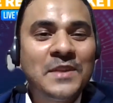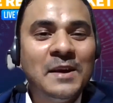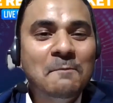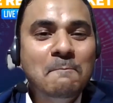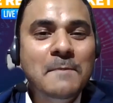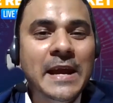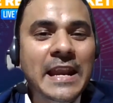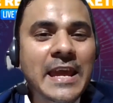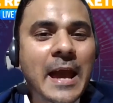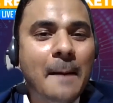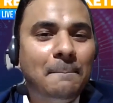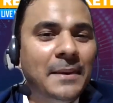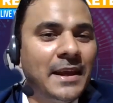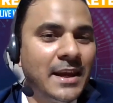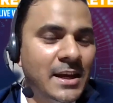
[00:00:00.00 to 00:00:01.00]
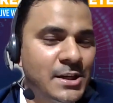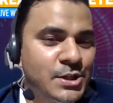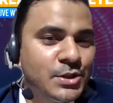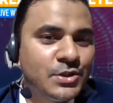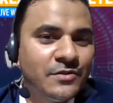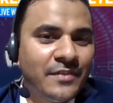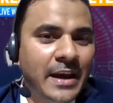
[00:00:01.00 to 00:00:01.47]
many
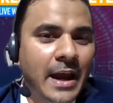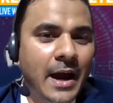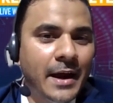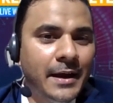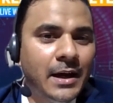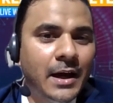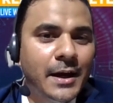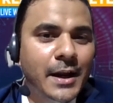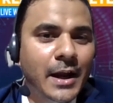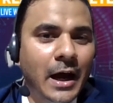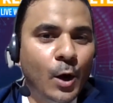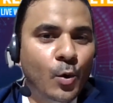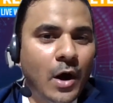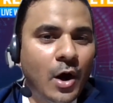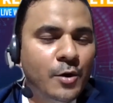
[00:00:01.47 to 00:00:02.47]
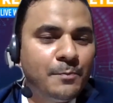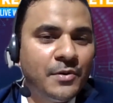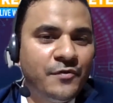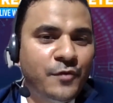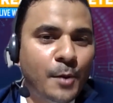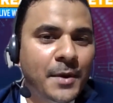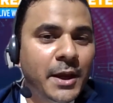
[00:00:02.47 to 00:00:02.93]
applications of AI are now
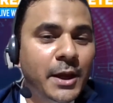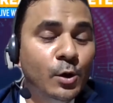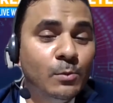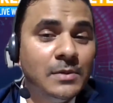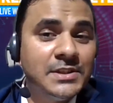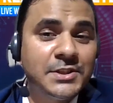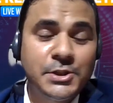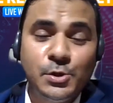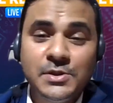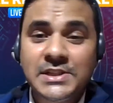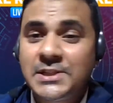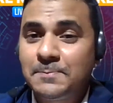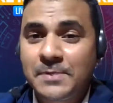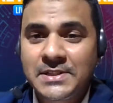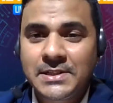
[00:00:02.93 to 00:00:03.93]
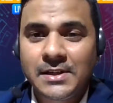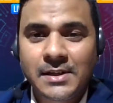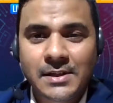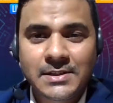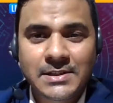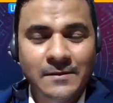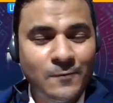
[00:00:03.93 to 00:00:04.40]
outperforming humans. You just
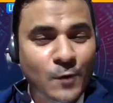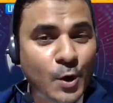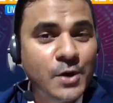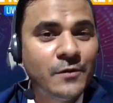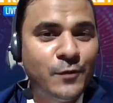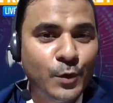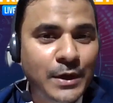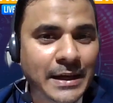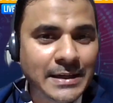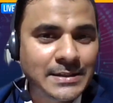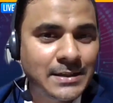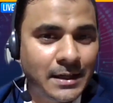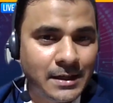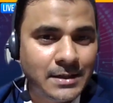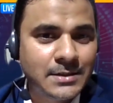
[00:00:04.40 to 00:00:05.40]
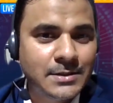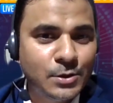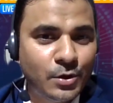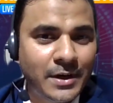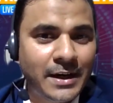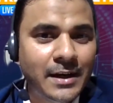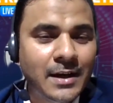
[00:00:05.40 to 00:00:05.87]
presented some wonderful case studies. All
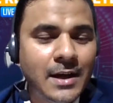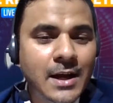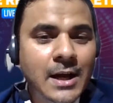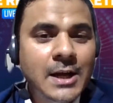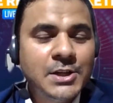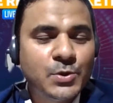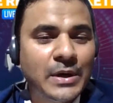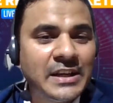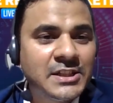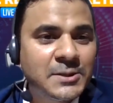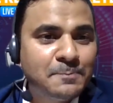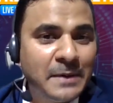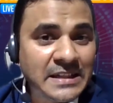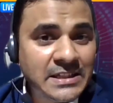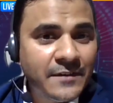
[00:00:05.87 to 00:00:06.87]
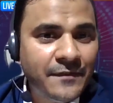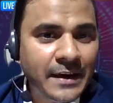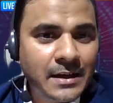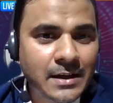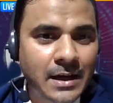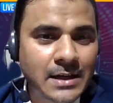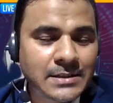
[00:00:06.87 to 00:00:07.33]
right. So, at
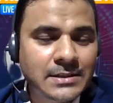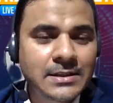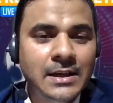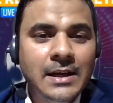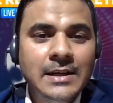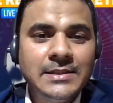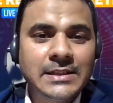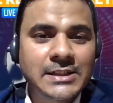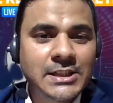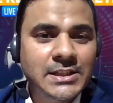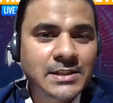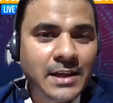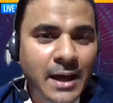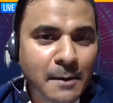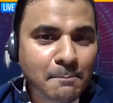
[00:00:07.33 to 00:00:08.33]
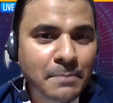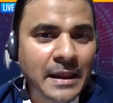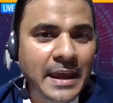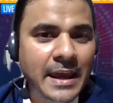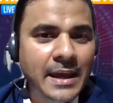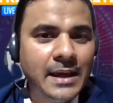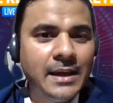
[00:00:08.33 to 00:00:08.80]
specific tasks such as game
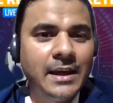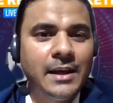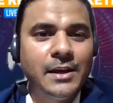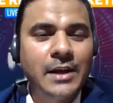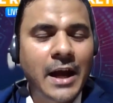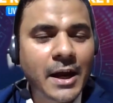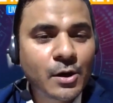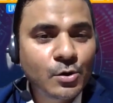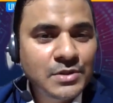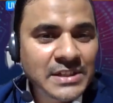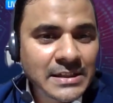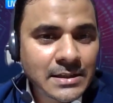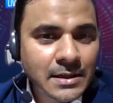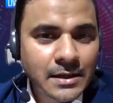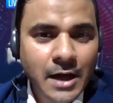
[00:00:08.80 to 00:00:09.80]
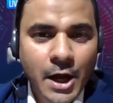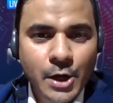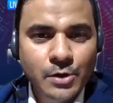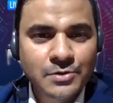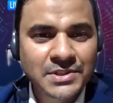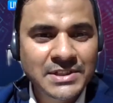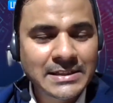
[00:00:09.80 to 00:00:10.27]
playing and
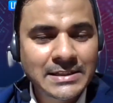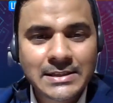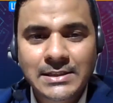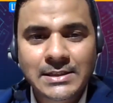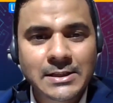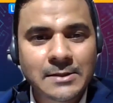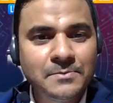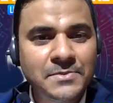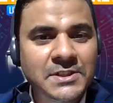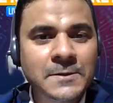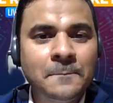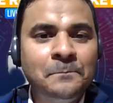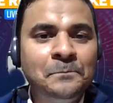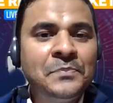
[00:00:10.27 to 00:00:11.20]
diagnostic systems,